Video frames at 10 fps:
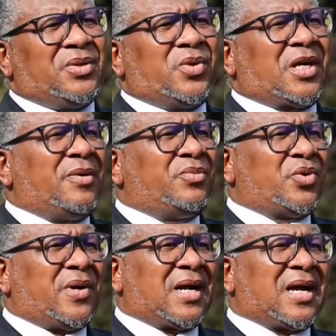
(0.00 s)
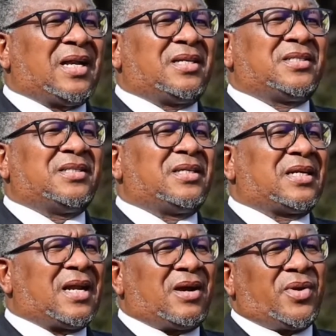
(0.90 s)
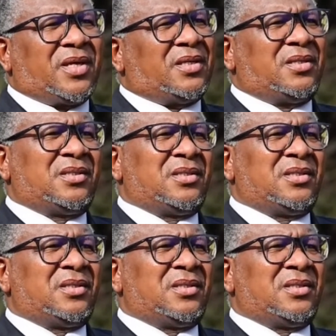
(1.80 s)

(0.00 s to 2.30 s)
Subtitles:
who came to our country, ran away